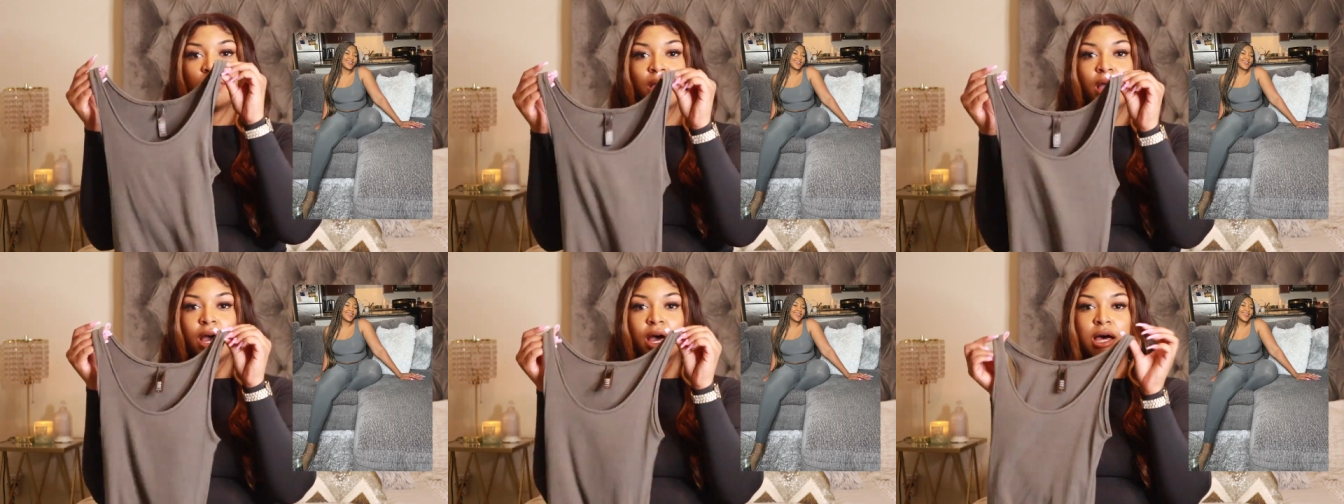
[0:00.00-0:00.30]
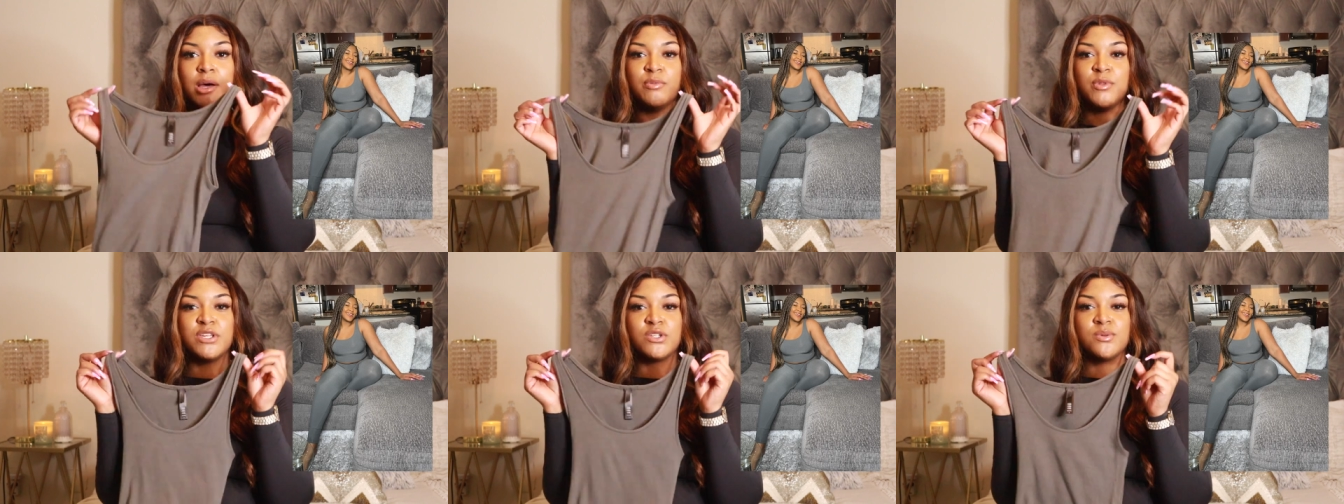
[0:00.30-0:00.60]

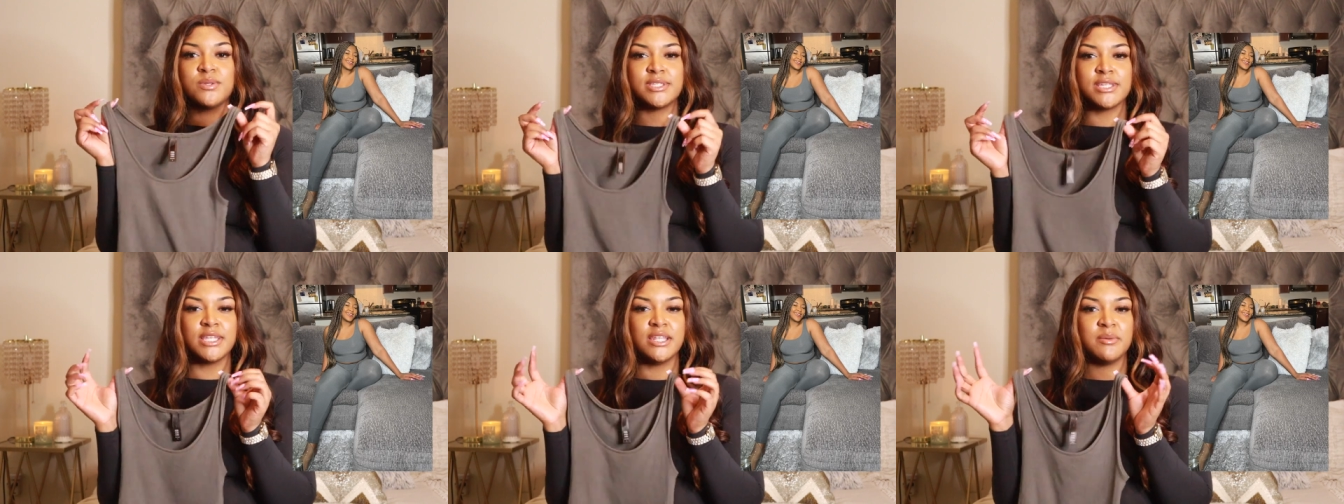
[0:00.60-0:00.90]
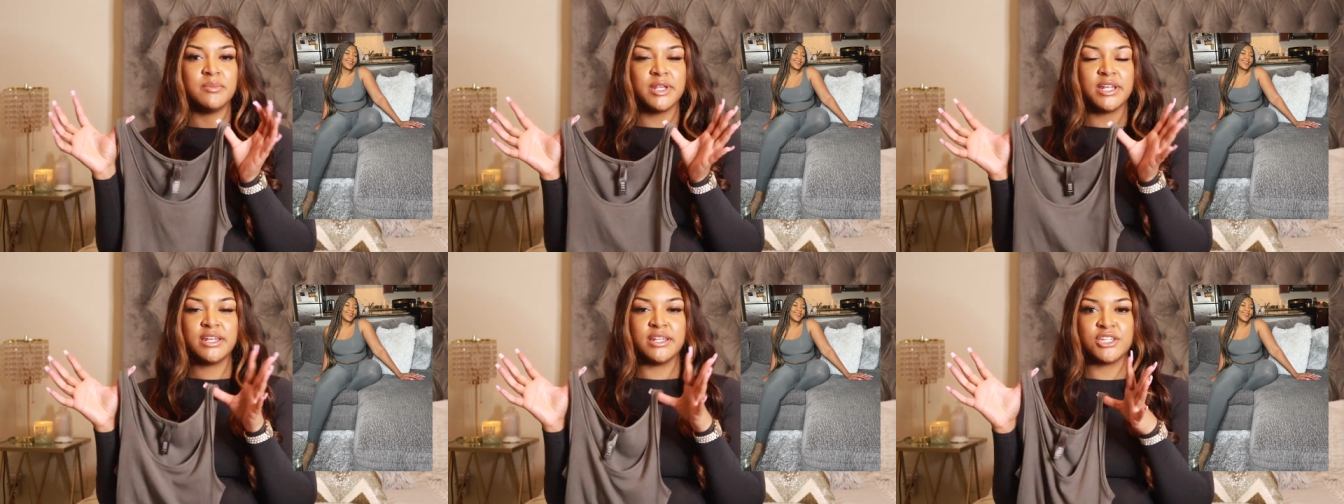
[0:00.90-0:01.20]
Um, this was a
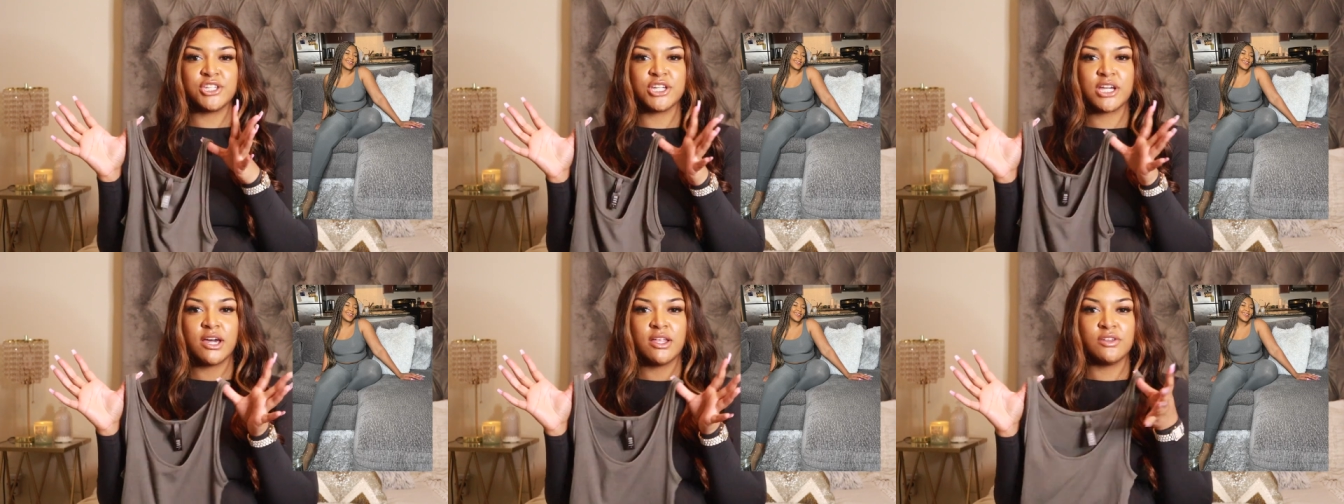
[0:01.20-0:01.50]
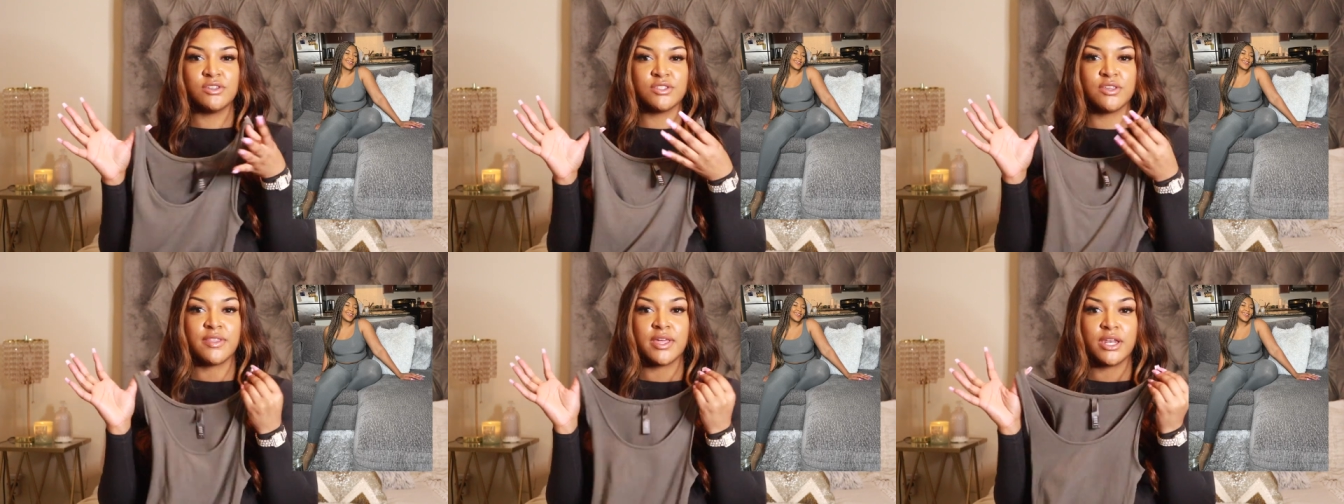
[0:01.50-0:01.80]
limited edition
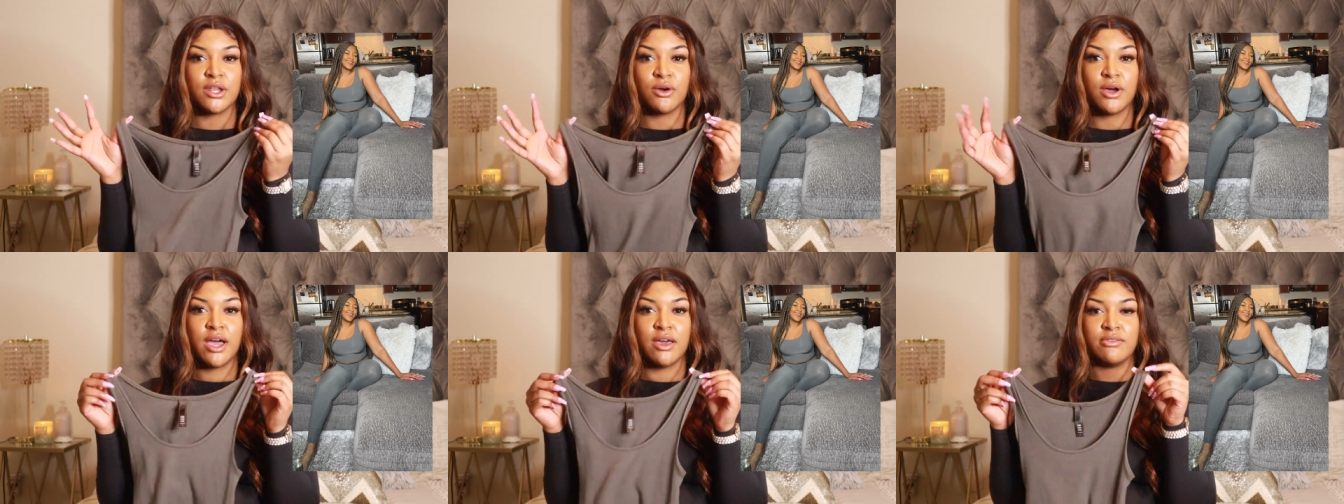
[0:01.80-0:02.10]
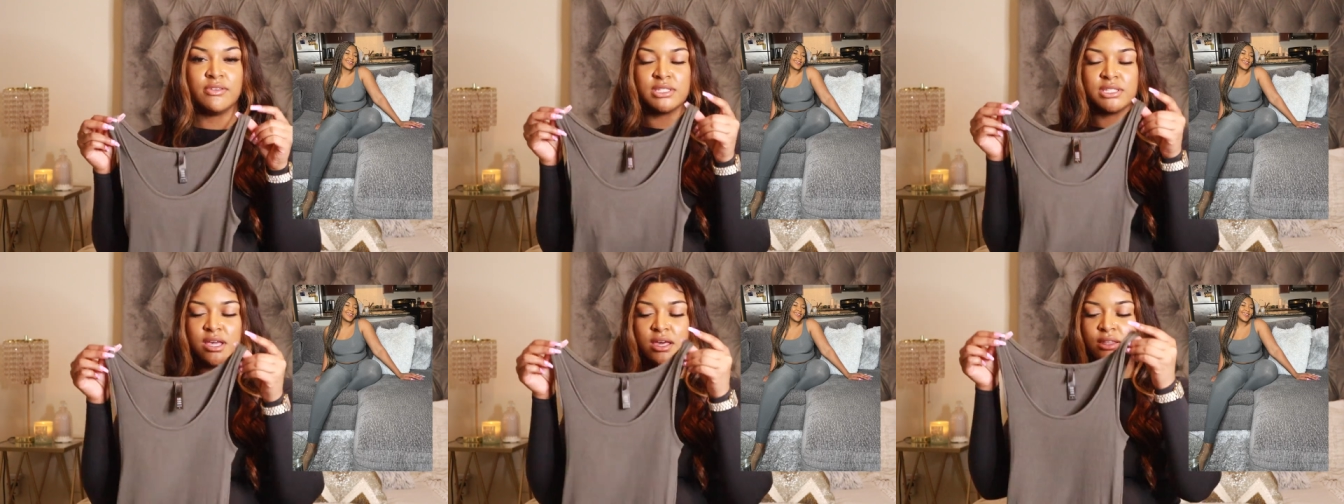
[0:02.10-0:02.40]
color, so they don't
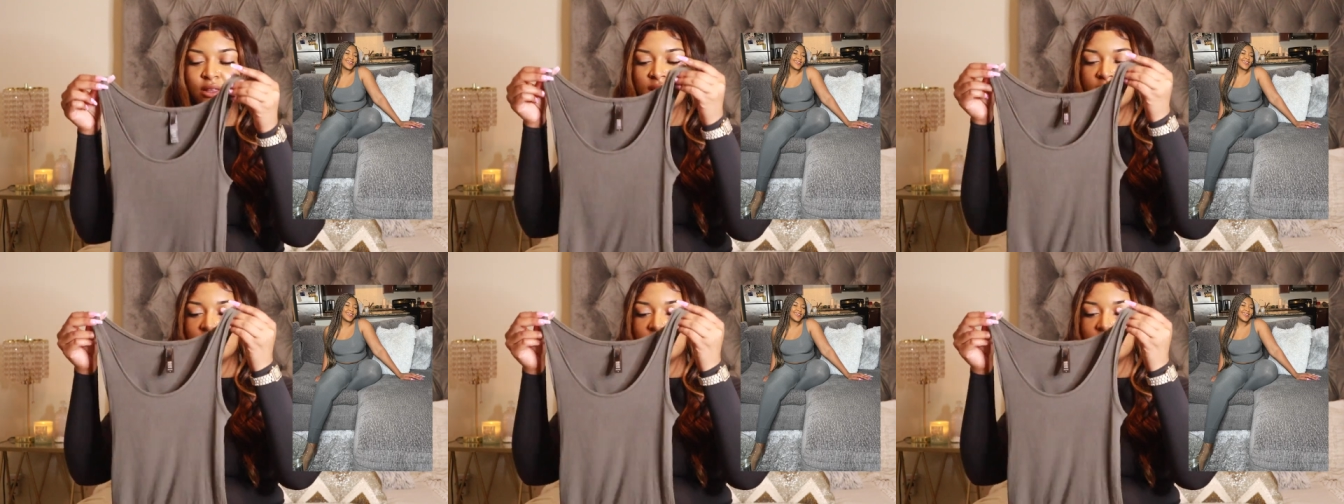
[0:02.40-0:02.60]
have this color